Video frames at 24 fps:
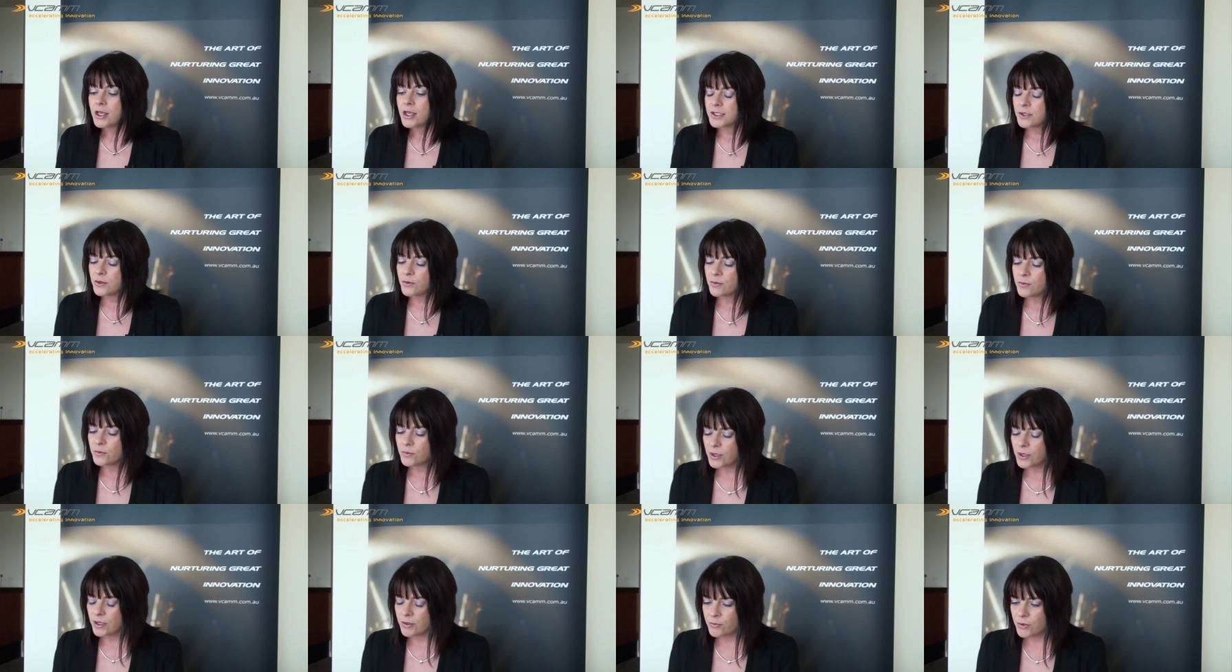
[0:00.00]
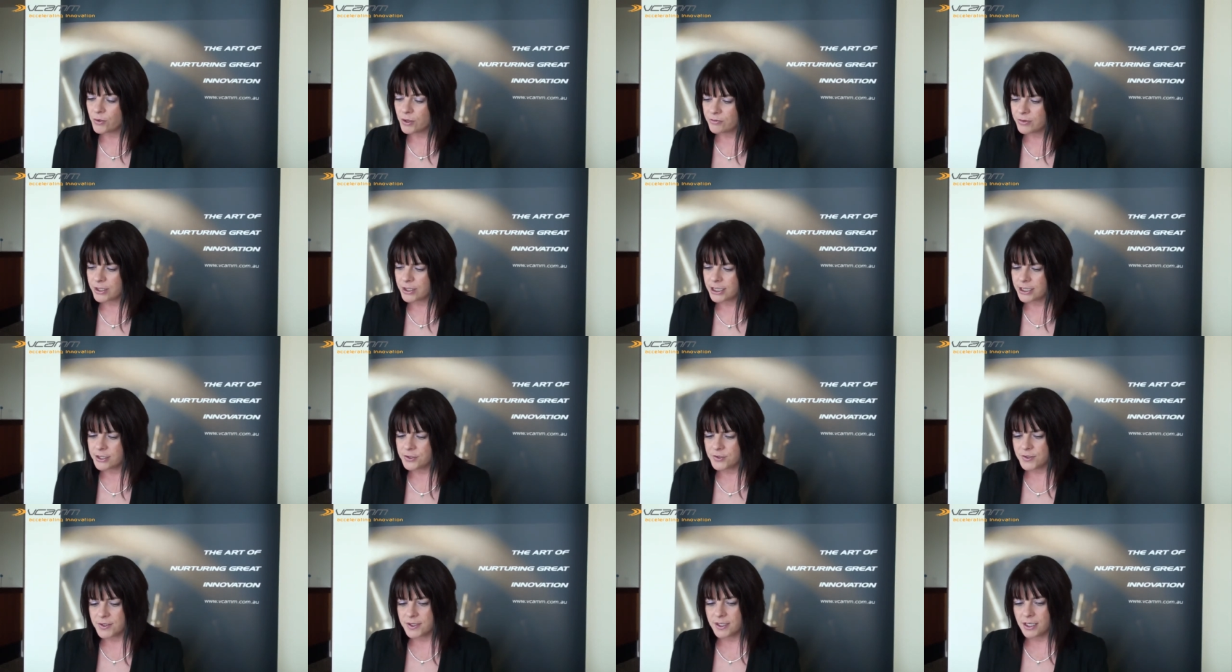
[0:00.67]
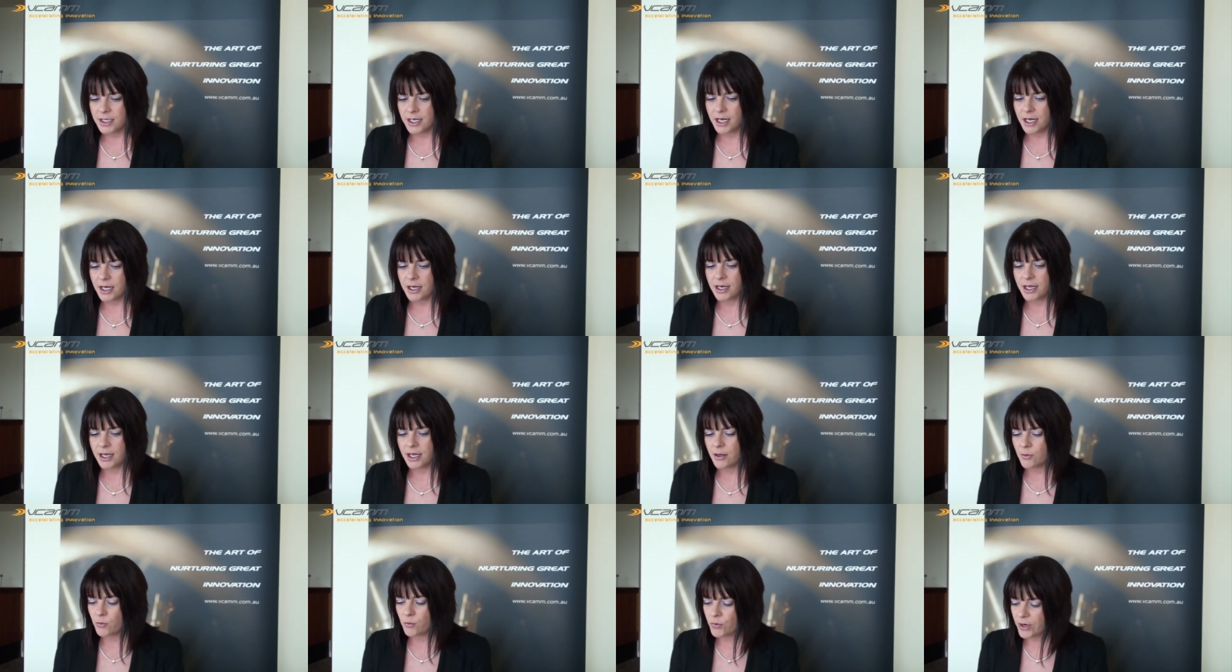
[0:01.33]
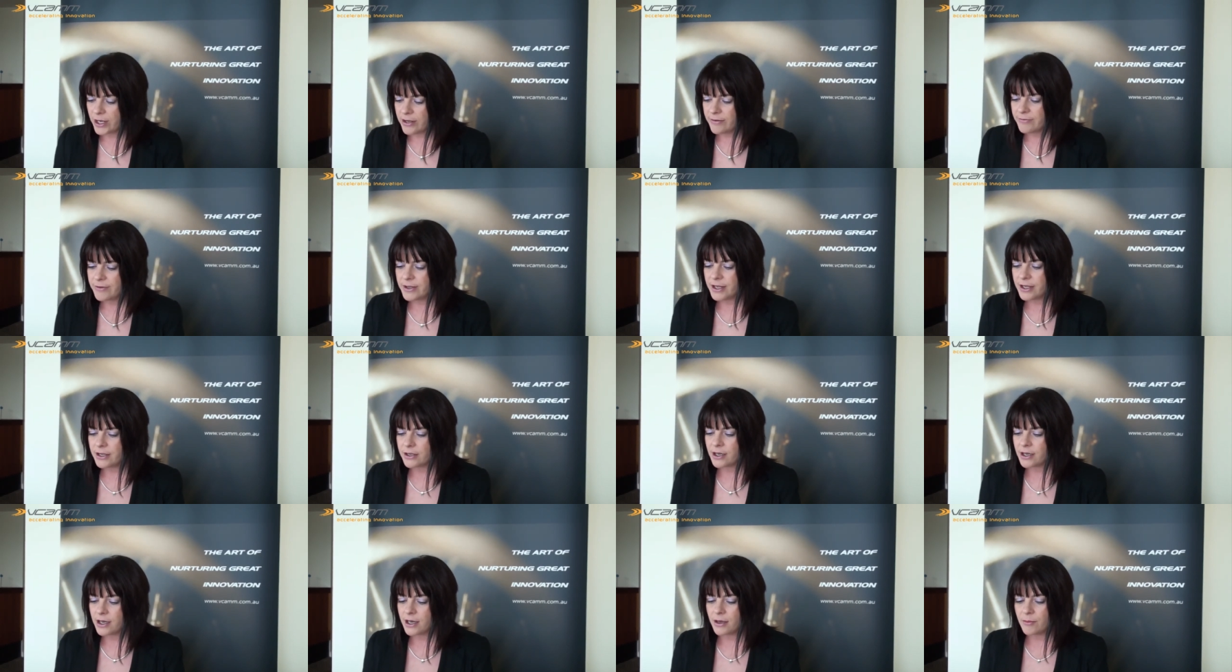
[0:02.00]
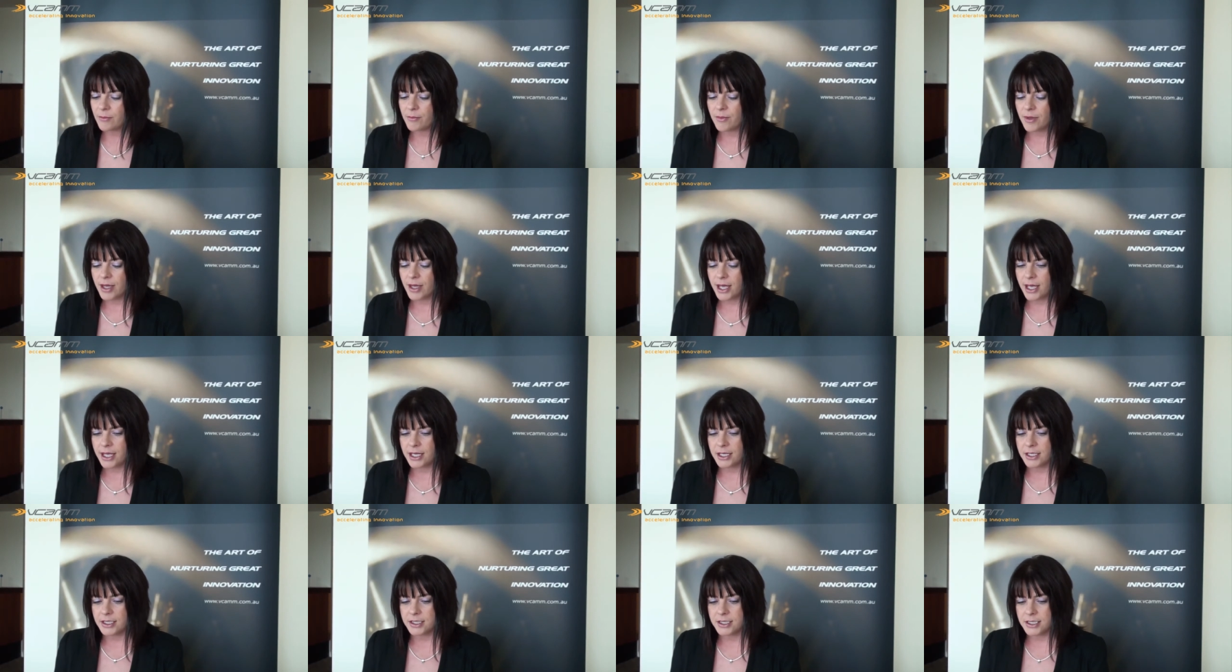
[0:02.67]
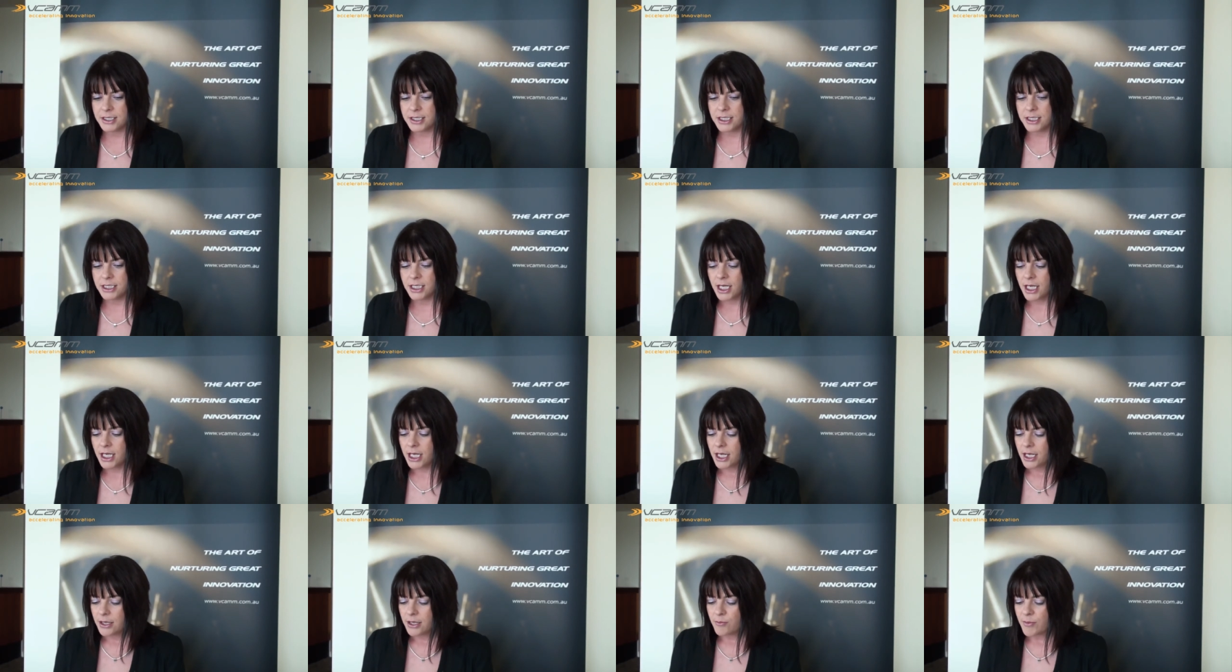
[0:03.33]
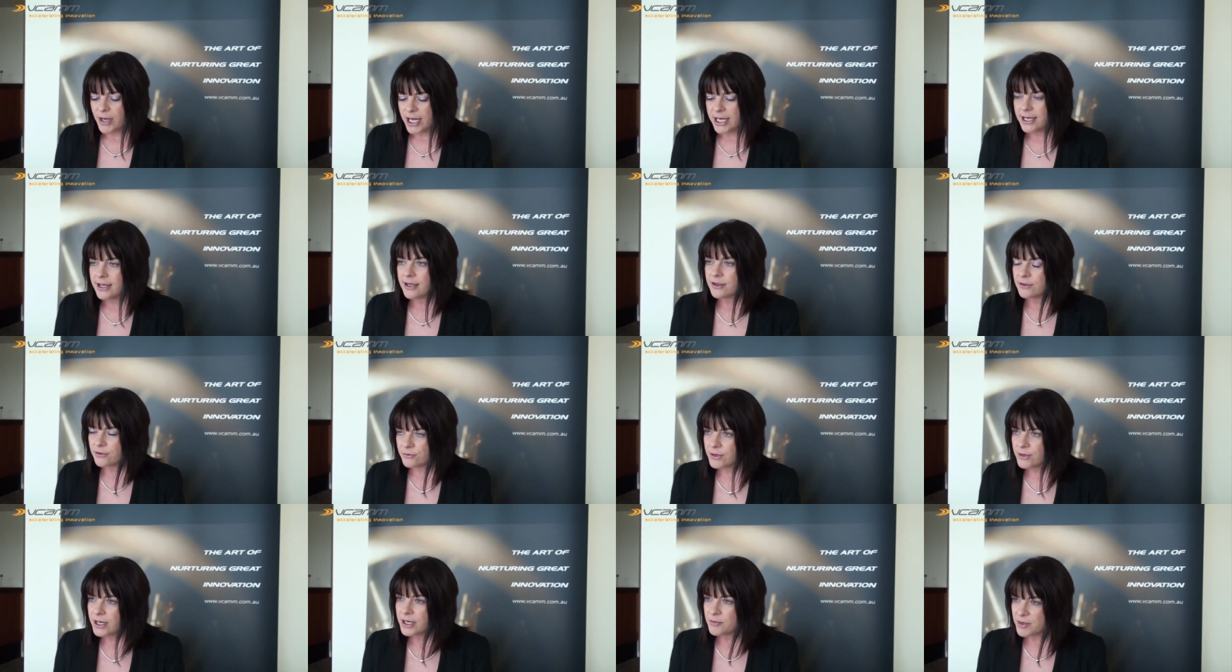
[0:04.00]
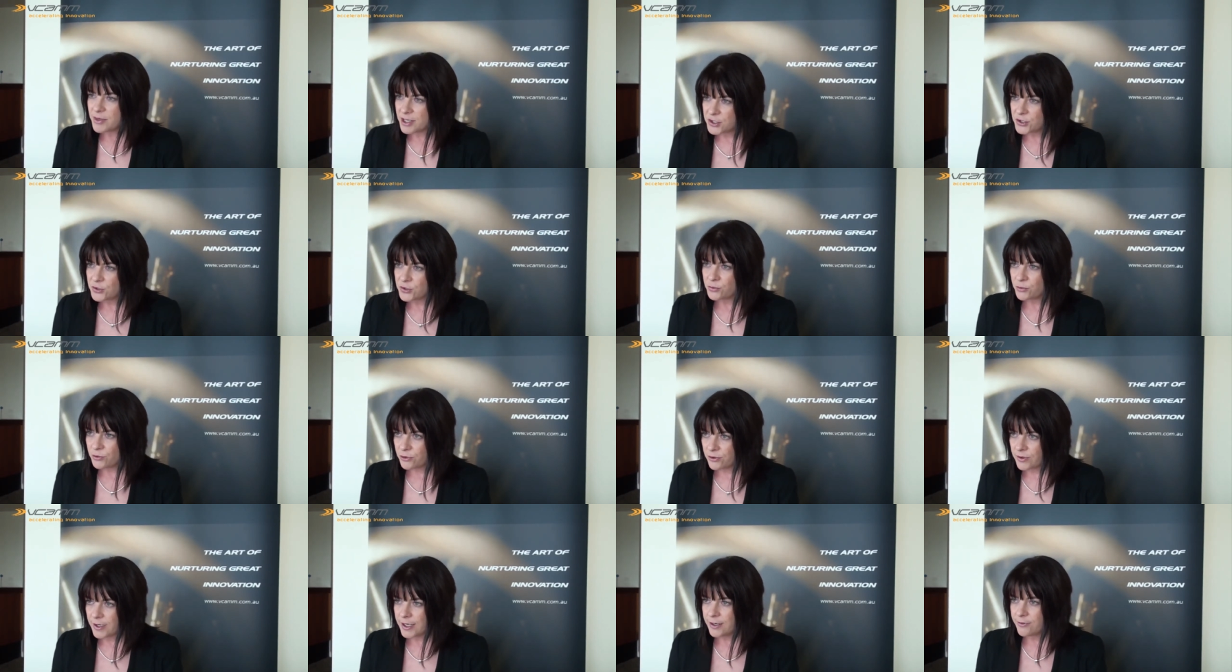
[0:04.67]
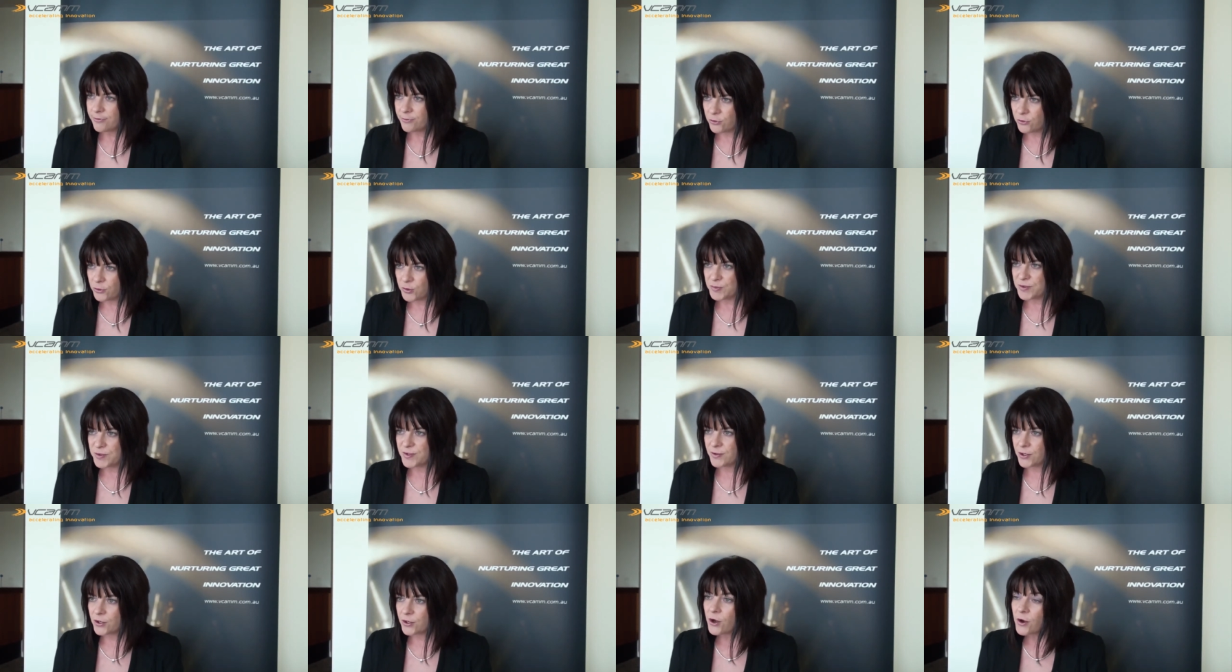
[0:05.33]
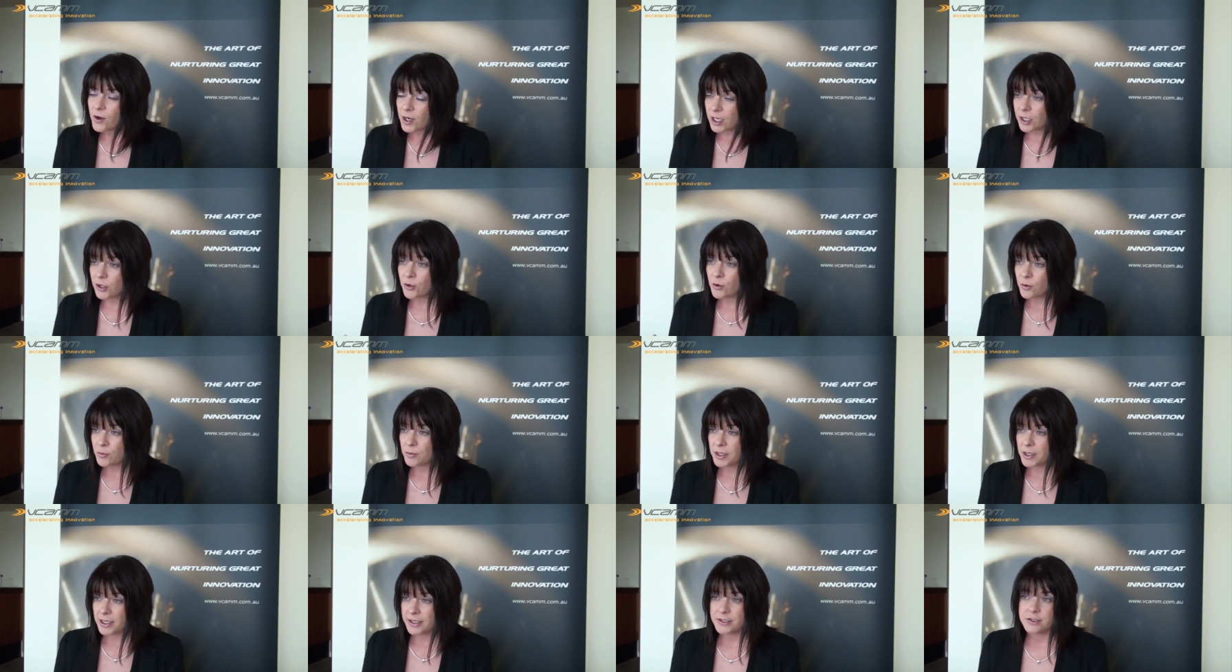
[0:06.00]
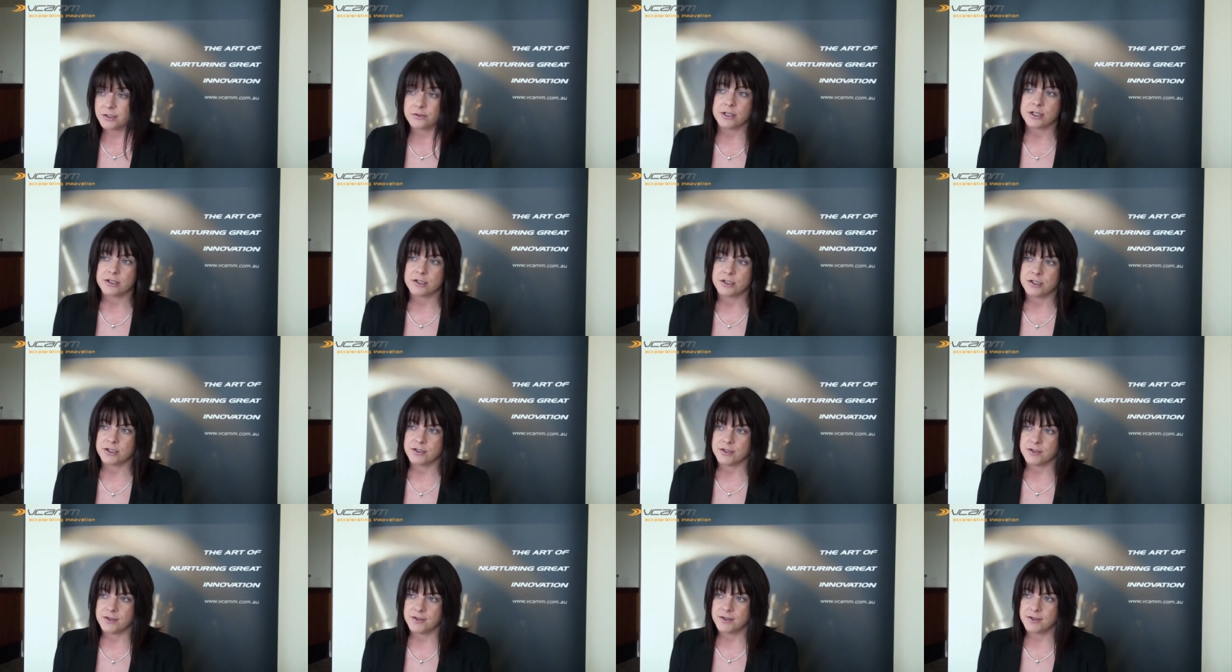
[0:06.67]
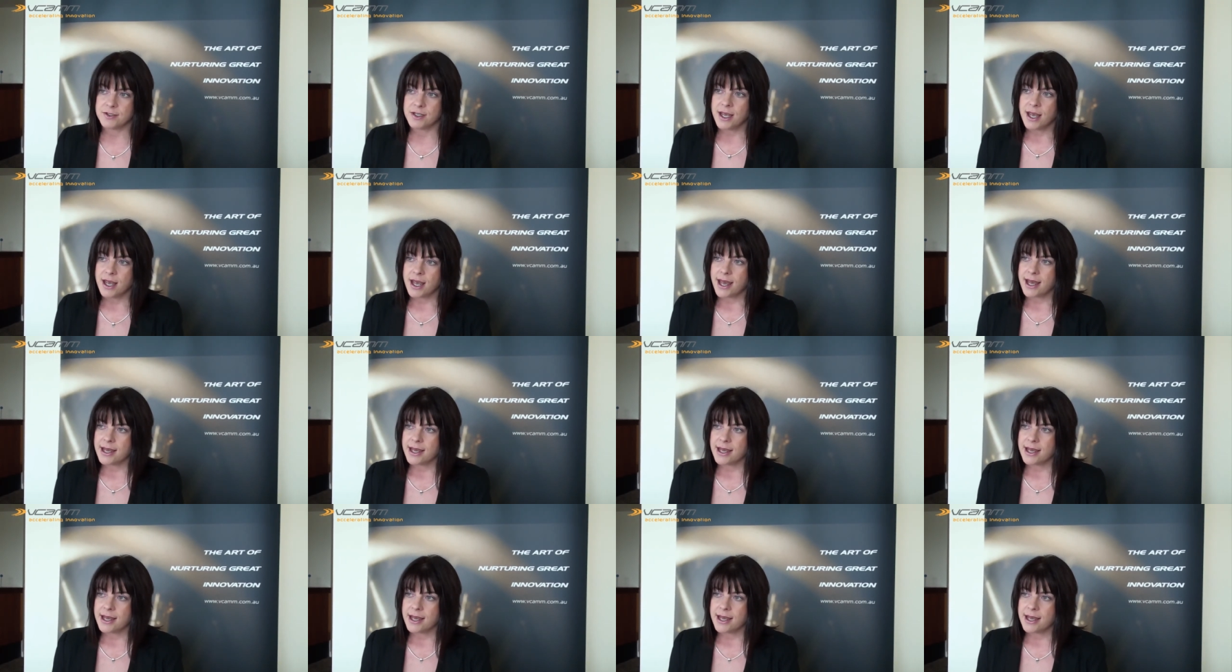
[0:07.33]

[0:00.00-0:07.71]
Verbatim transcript: So we're, we're really interested in um, weaving um, and making three-dimensional preforms for quite complex structures,